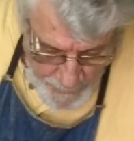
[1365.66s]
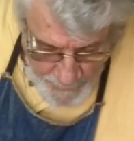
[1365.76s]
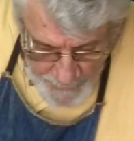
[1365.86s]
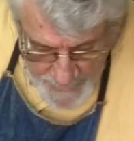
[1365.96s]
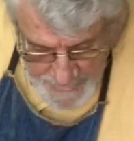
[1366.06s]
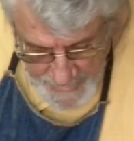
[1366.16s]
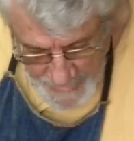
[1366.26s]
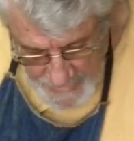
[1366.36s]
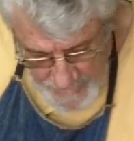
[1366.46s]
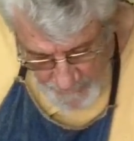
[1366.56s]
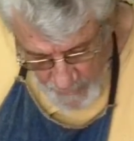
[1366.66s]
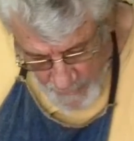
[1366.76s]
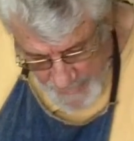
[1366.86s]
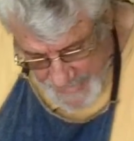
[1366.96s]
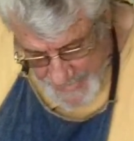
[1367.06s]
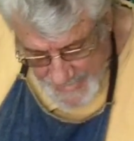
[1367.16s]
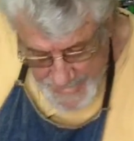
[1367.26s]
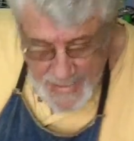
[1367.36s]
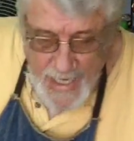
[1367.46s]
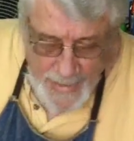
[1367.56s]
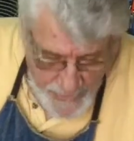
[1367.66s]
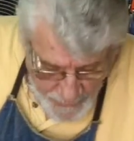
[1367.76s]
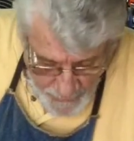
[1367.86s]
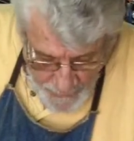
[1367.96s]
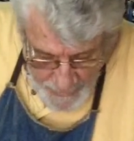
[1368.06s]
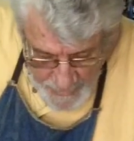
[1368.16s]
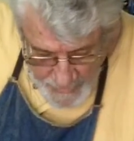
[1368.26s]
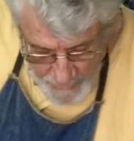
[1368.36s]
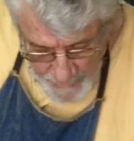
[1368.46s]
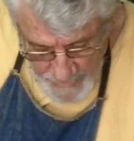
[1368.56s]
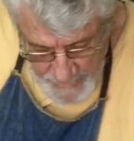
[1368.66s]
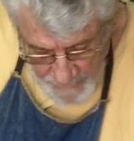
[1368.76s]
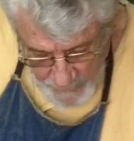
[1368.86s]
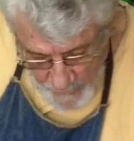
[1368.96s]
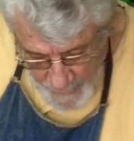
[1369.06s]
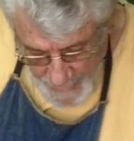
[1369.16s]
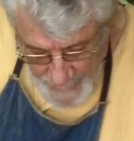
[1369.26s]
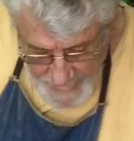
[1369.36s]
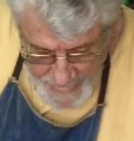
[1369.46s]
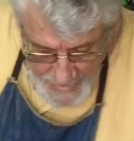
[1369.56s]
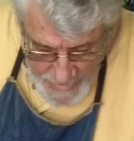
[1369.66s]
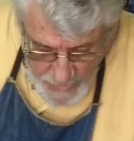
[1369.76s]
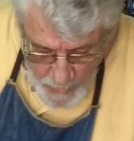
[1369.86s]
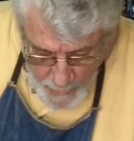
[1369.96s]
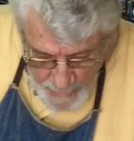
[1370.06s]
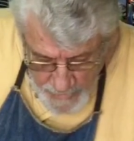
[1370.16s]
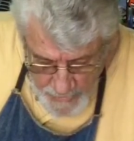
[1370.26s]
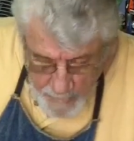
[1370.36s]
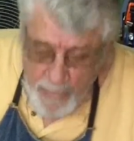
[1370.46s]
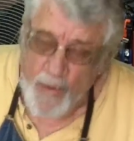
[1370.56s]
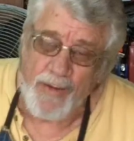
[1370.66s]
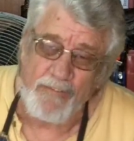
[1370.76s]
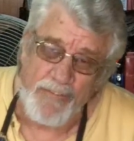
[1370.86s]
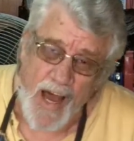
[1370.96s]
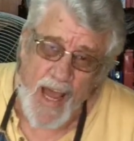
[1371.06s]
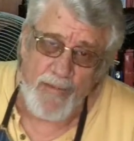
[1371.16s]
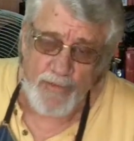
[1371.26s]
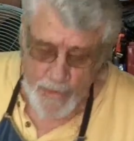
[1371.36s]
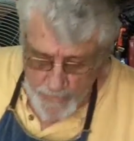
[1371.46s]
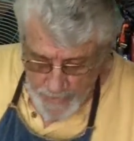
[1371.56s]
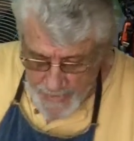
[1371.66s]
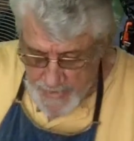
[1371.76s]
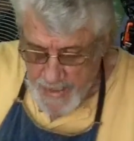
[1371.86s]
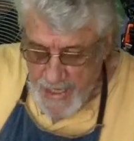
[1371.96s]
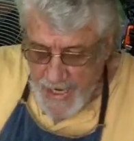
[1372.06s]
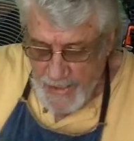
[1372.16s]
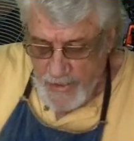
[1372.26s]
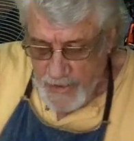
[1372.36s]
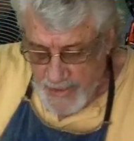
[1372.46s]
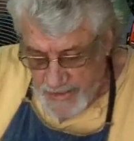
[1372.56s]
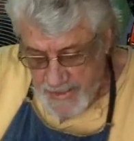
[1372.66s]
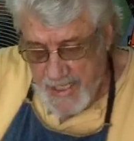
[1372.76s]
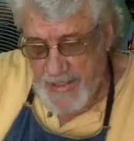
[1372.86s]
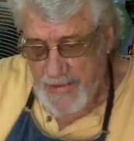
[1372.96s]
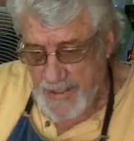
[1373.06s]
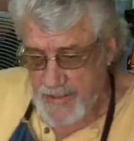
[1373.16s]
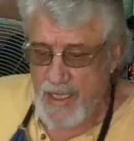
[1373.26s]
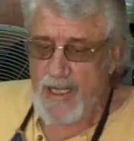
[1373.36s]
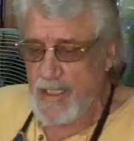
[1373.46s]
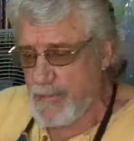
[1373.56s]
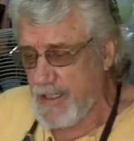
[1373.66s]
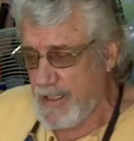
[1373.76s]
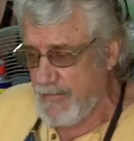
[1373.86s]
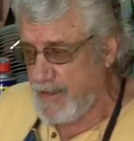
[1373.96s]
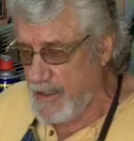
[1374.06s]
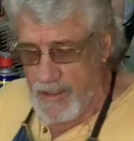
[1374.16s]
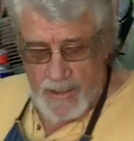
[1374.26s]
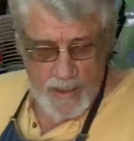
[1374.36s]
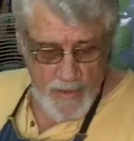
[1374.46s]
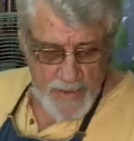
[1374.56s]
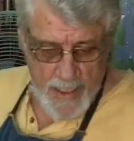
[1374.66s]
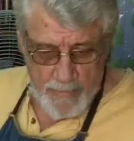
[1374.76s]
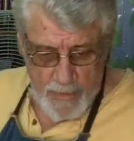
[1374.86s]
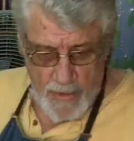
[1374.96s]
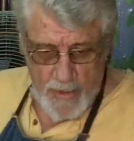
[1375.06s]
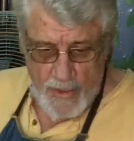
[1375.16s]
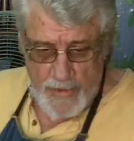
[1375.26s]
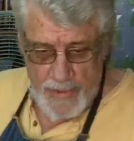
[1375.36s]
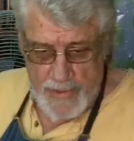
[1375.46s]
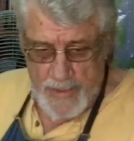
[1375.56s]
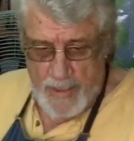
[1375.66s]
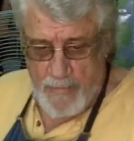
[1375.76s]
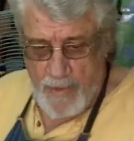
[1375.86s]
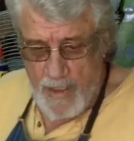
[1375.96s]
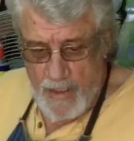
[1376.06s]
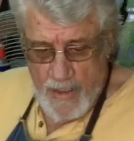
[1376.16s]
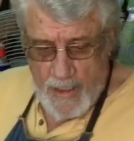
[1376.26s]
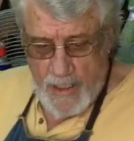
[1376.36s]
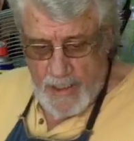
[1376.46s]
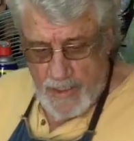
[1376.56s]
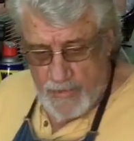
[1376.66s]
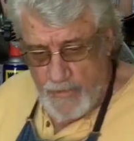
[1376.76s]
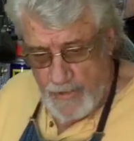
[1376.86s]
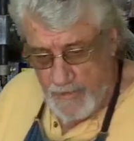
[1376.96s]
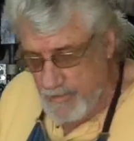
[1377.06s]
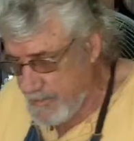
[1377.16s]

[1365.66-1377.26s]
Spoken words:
36. If you want 6 sides, 30 degrees. If you want 8 sides, 22.5 degrees. And you can set this. Let me give you a close-up look on this Incra,